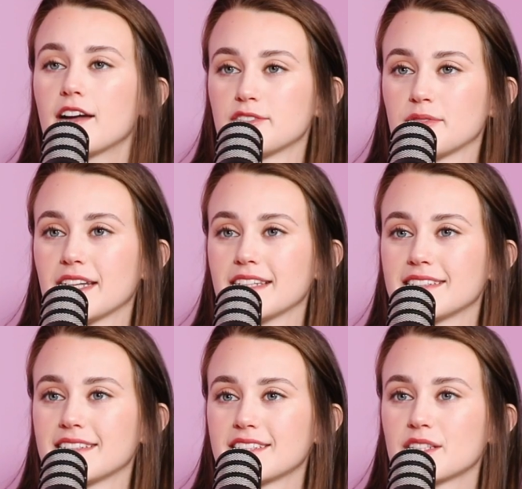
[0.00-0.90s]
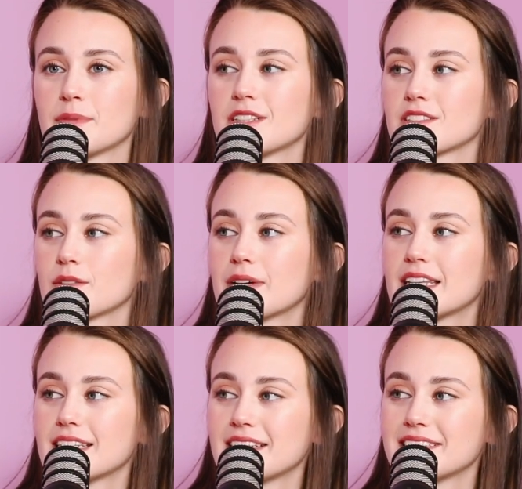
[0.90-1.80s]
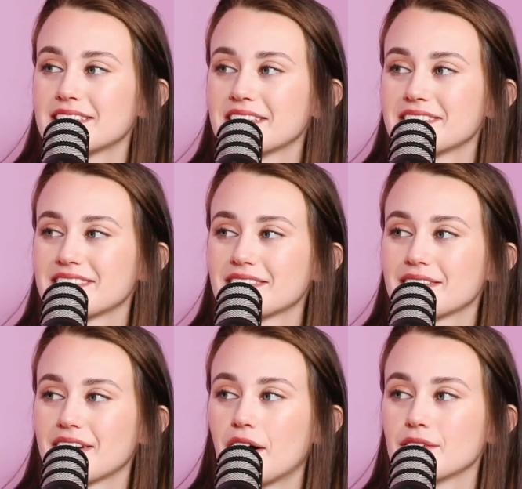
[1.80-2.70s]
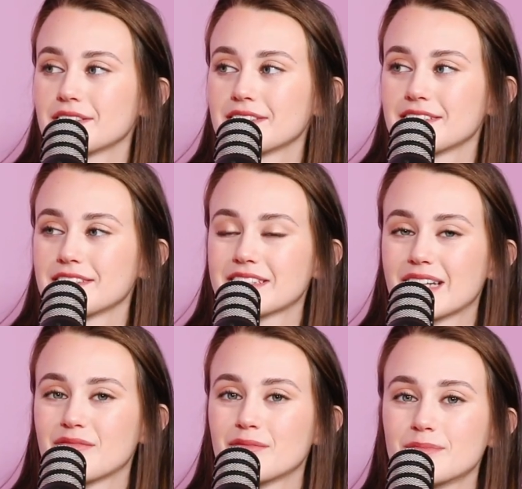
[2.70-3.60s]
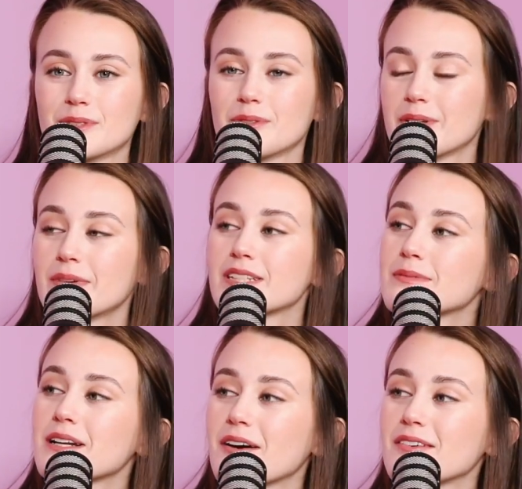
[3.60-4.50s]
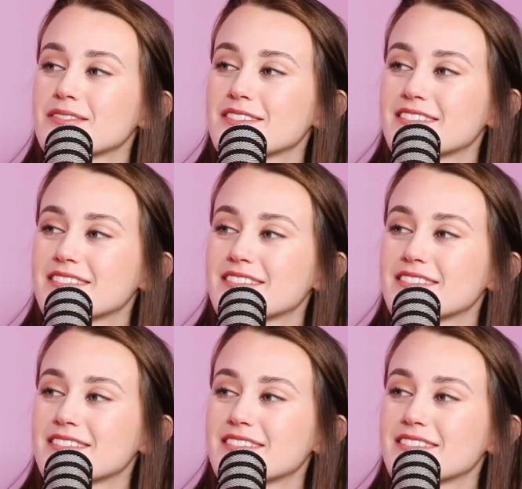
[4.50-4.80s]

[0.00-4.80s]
Underrated. Just because of the way that he says, how's it in Escape from Pretoria makes me laugh.